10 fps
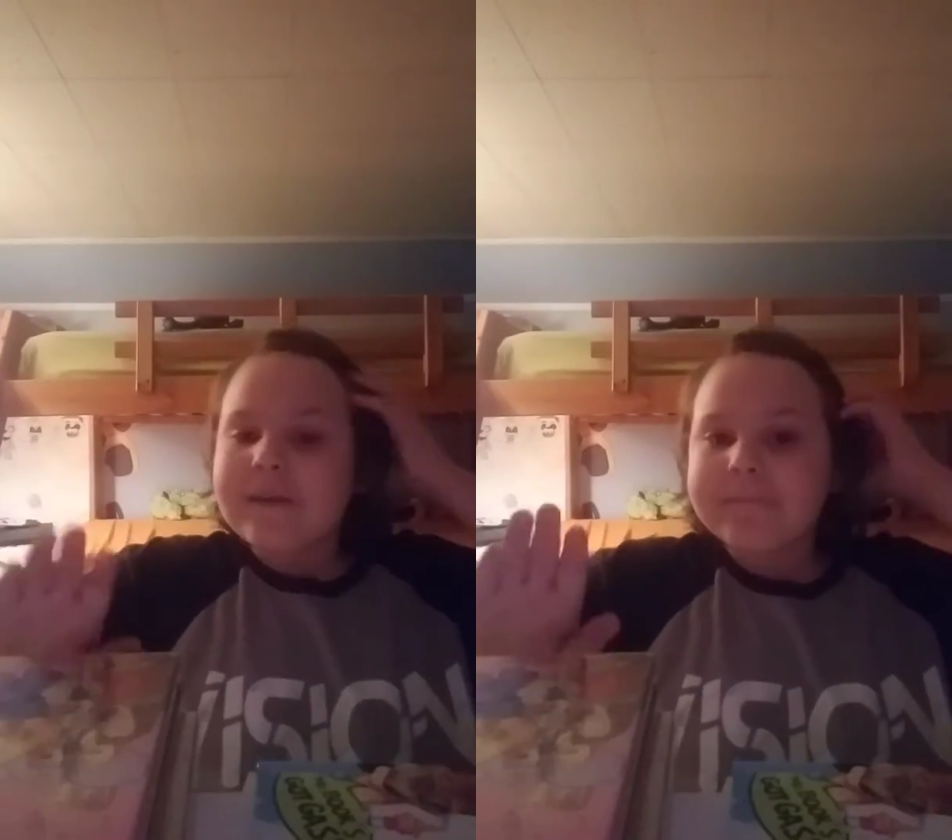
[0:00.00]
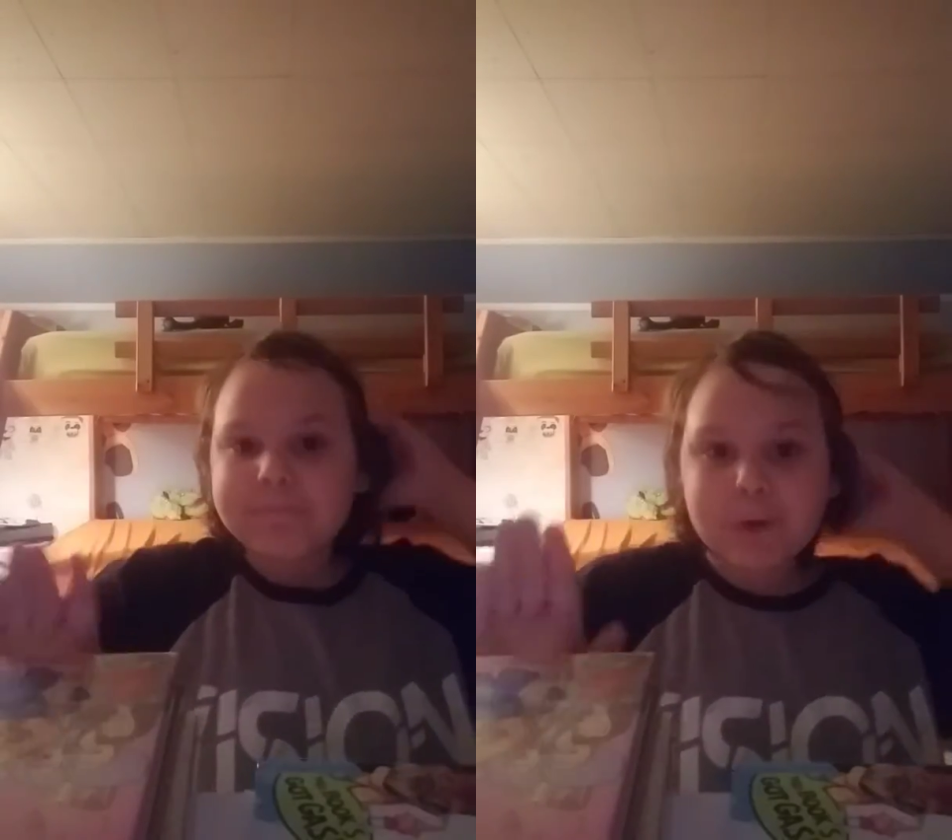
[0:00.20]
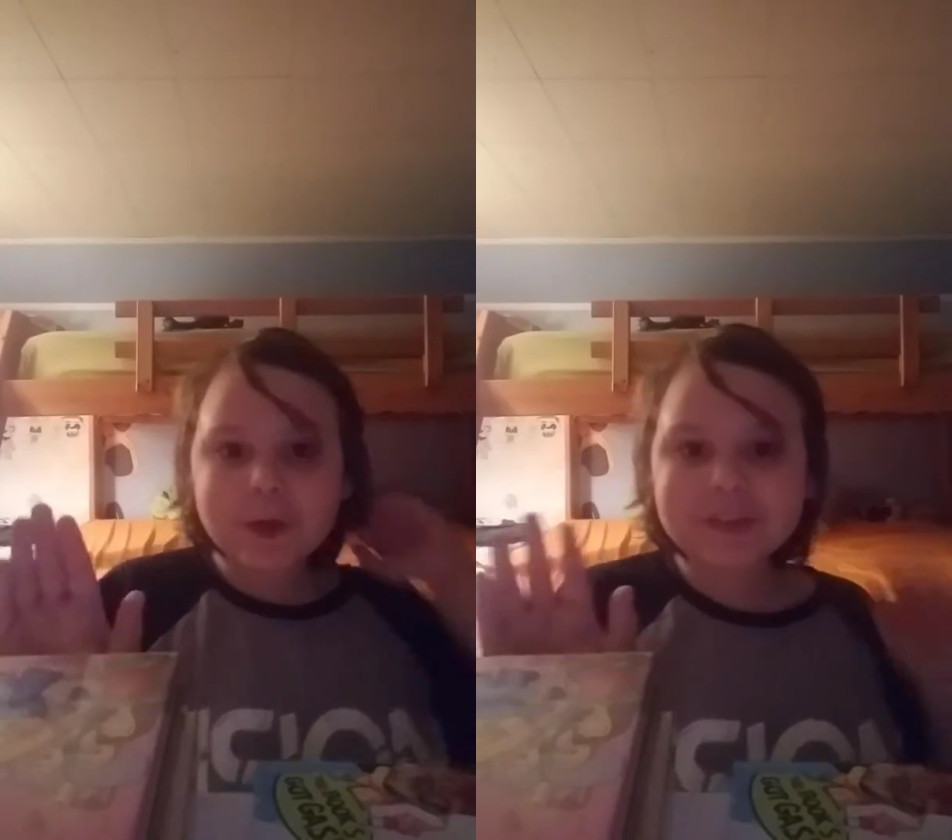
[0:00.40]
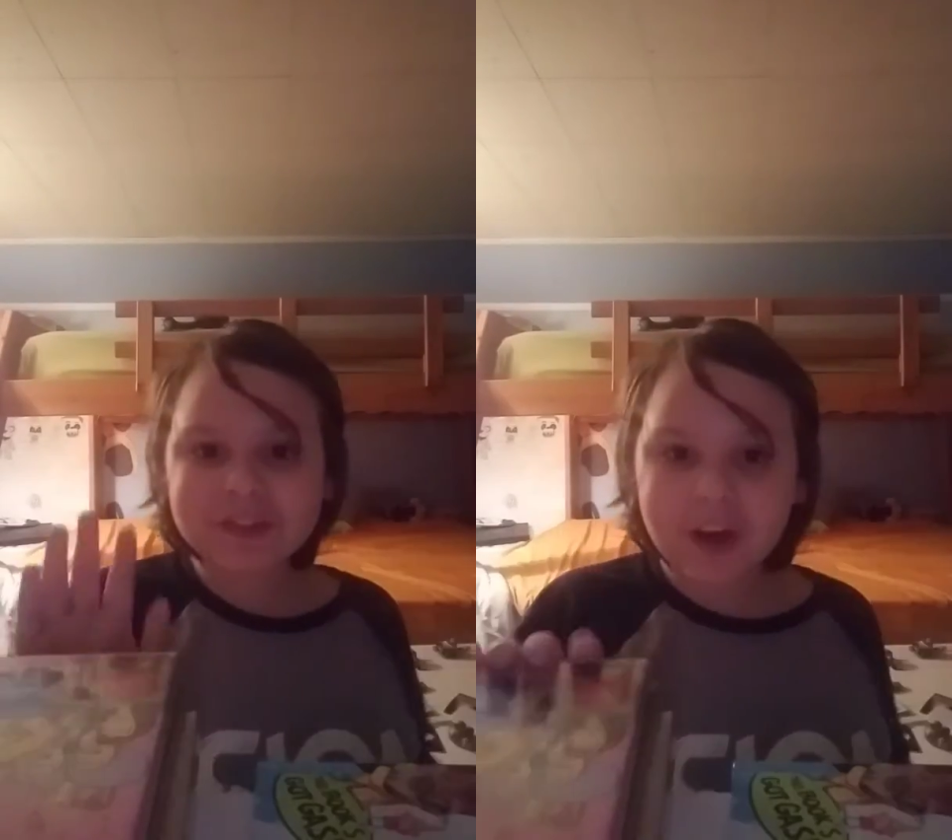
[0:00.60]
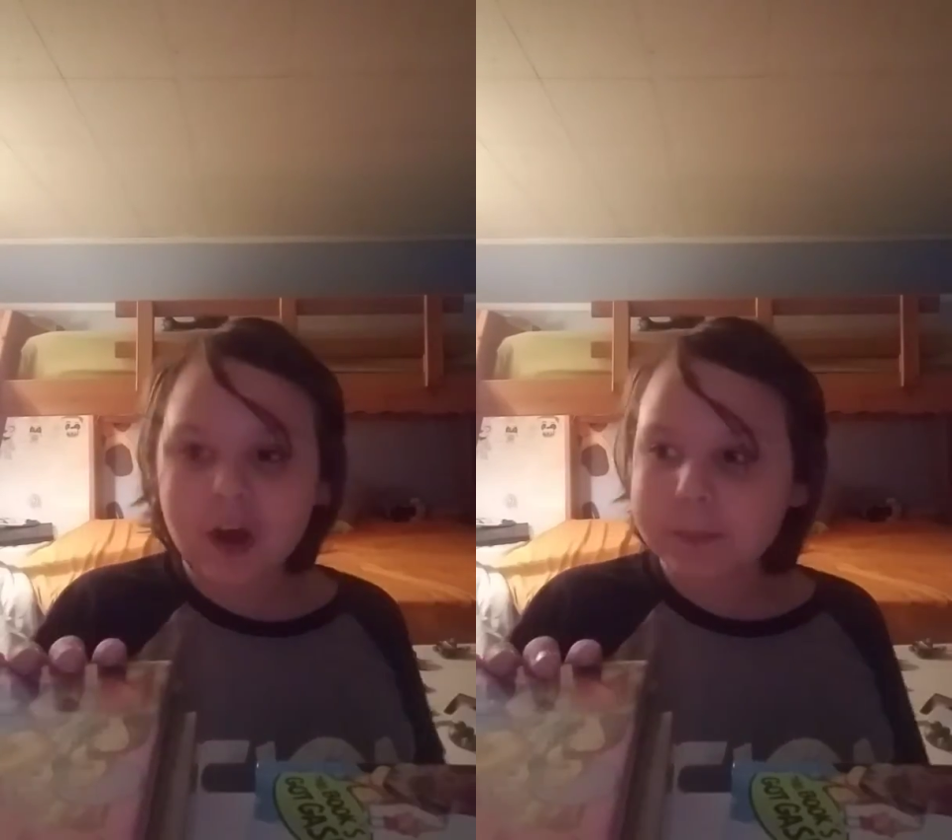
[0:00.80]
first
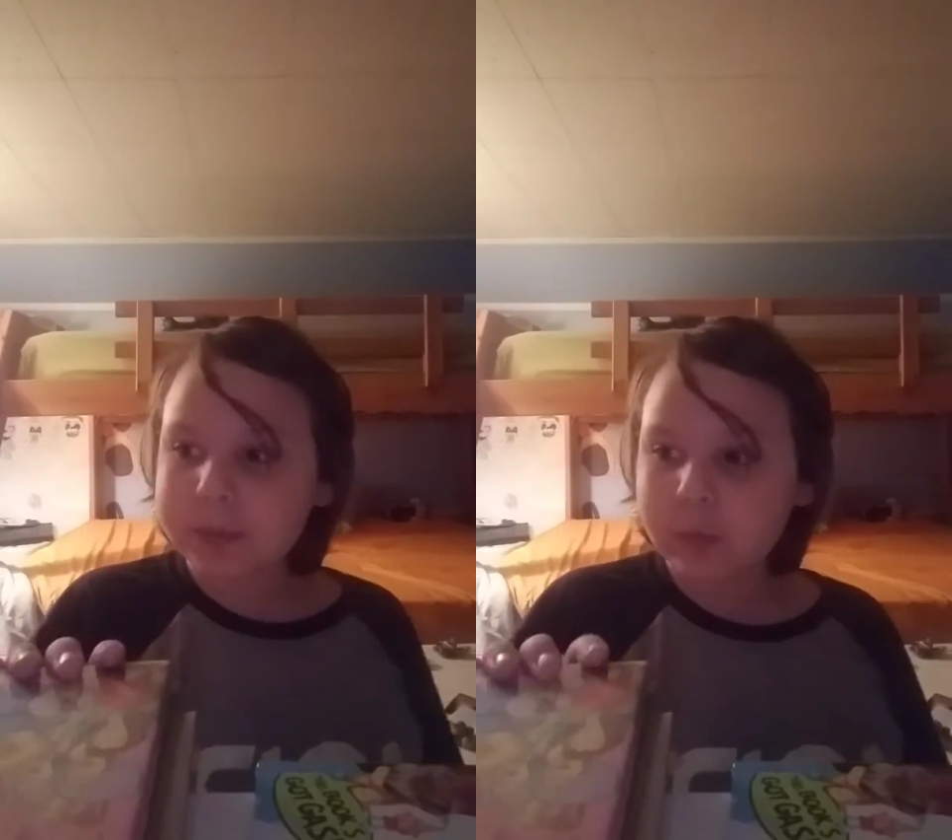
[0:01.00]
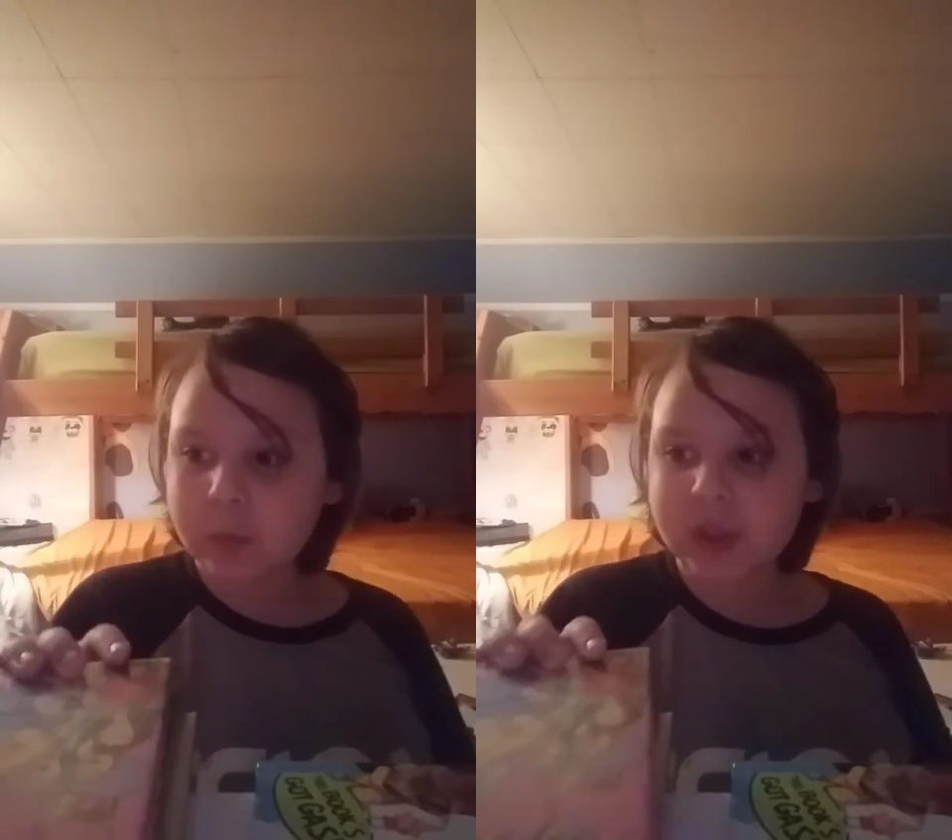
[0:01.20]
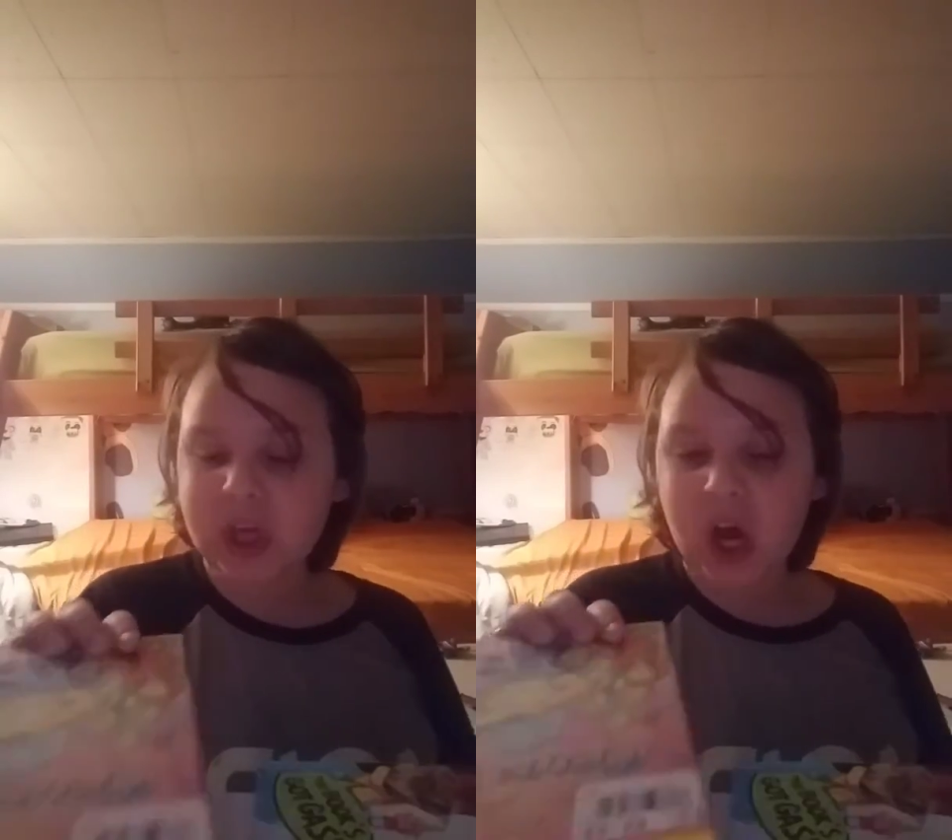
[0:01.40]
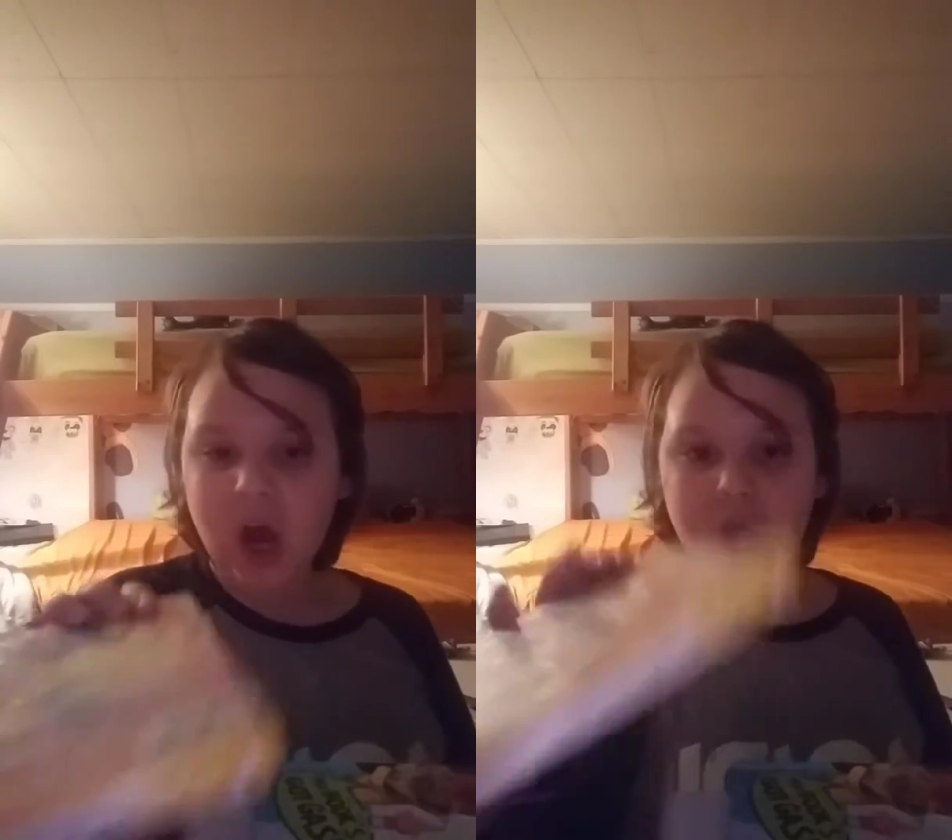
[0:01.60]
up we got